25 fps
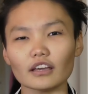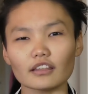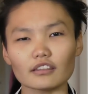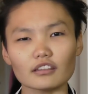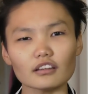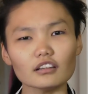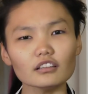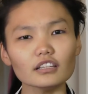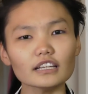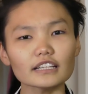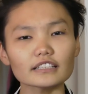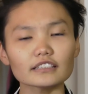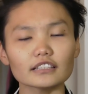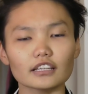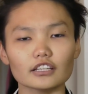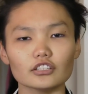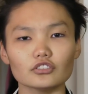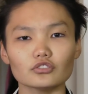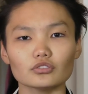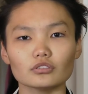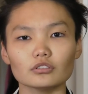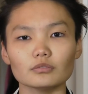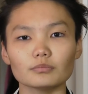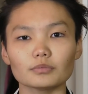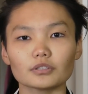They are like
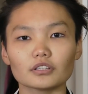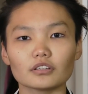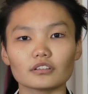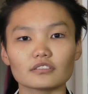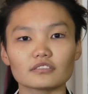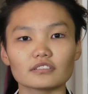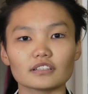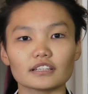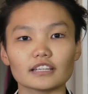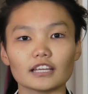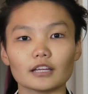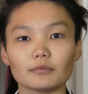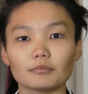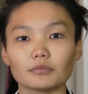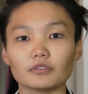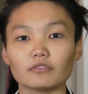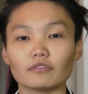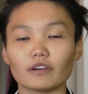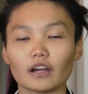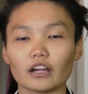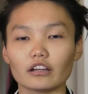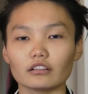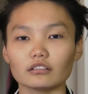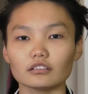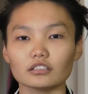nature because they can be
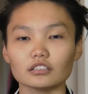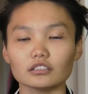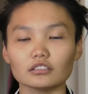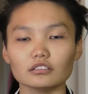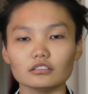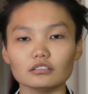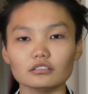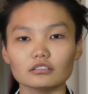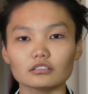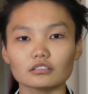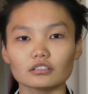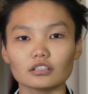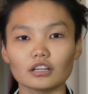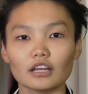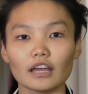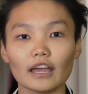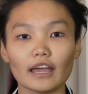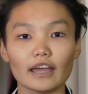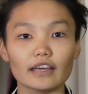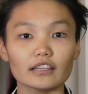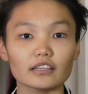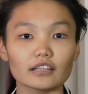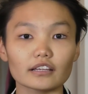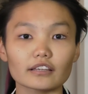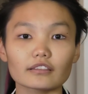violated,
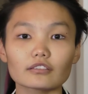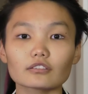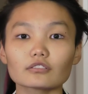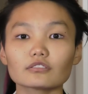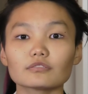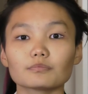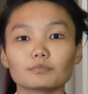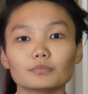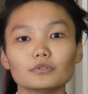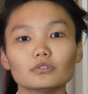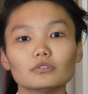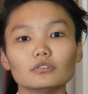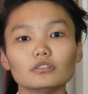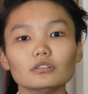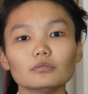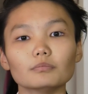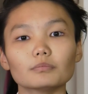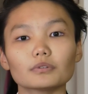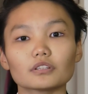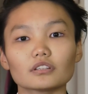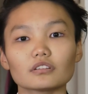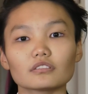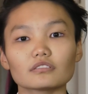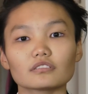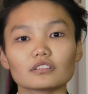and like the spirit
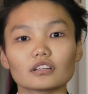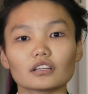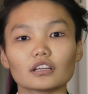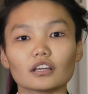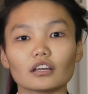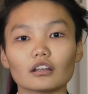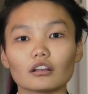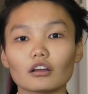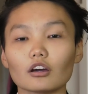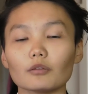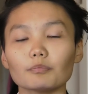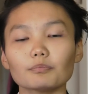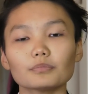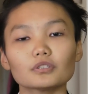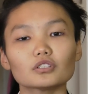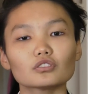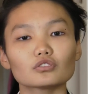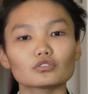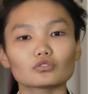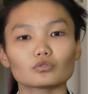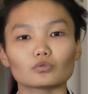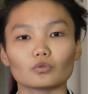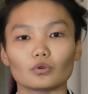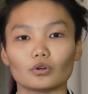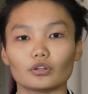because they cannot be
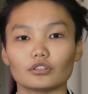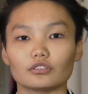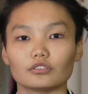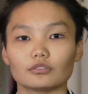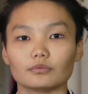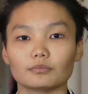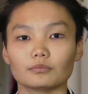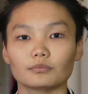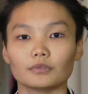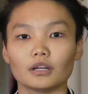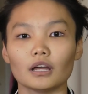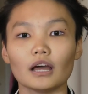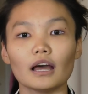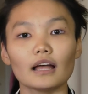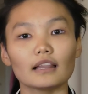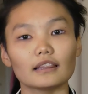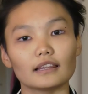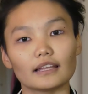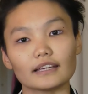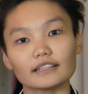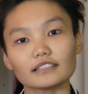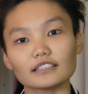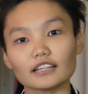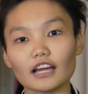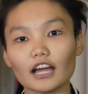destroyed.
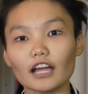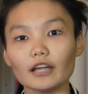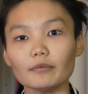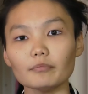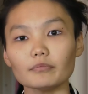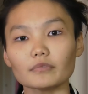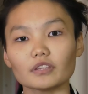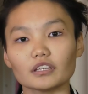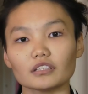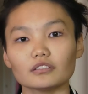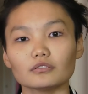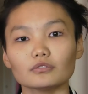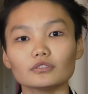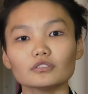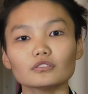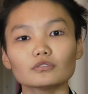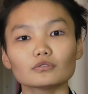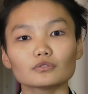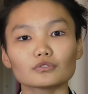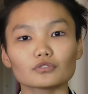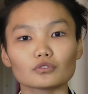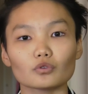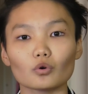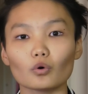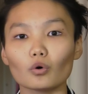Like time, they treat
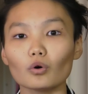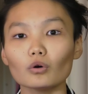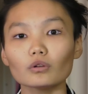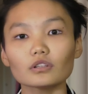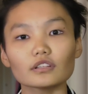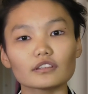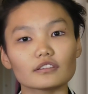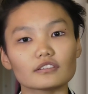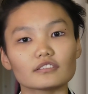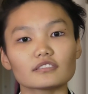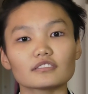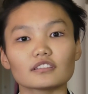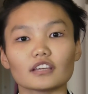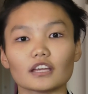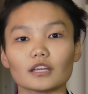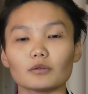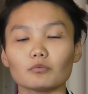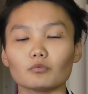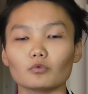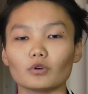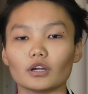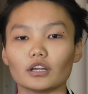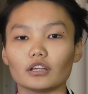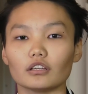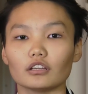us all in the
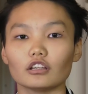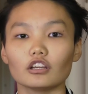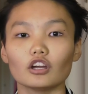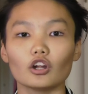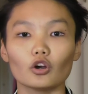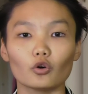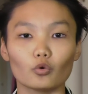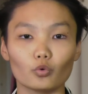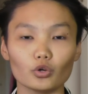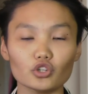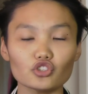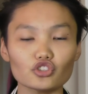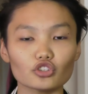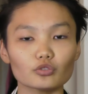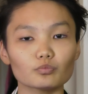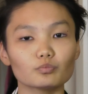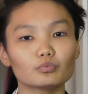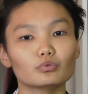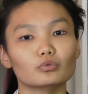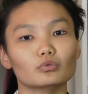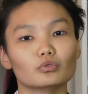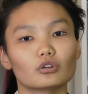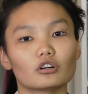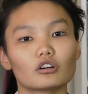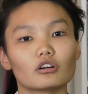same way. Rich and
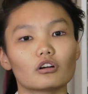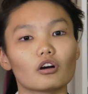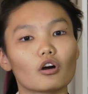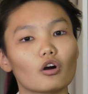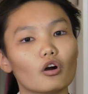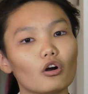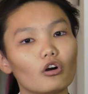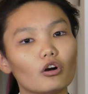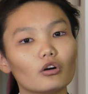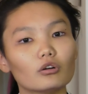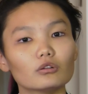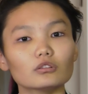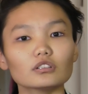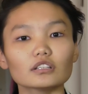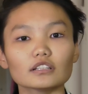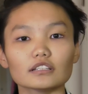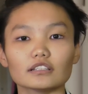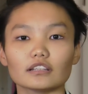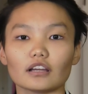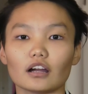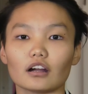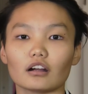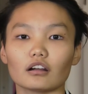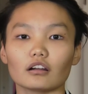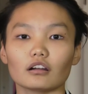poor, old and
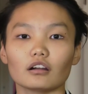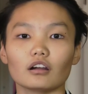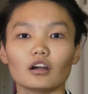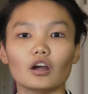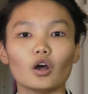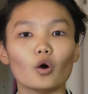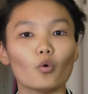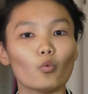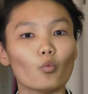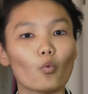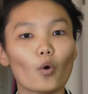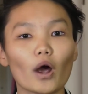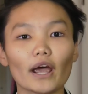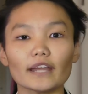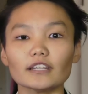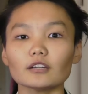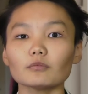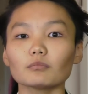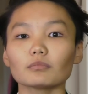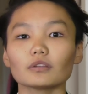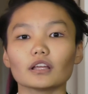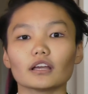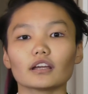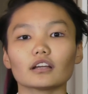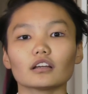young, white
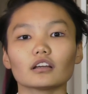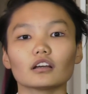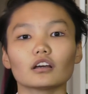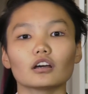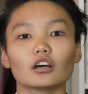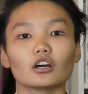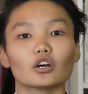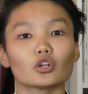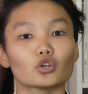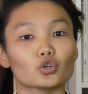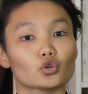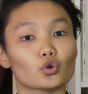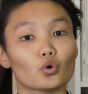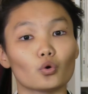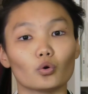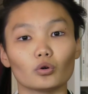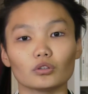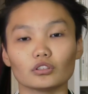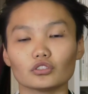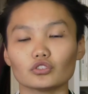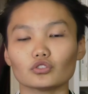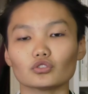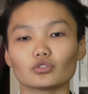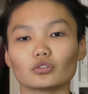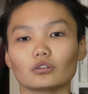and black, tall
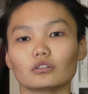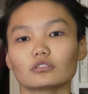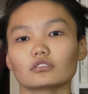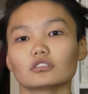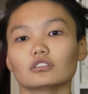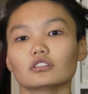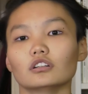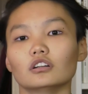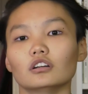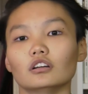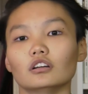and short.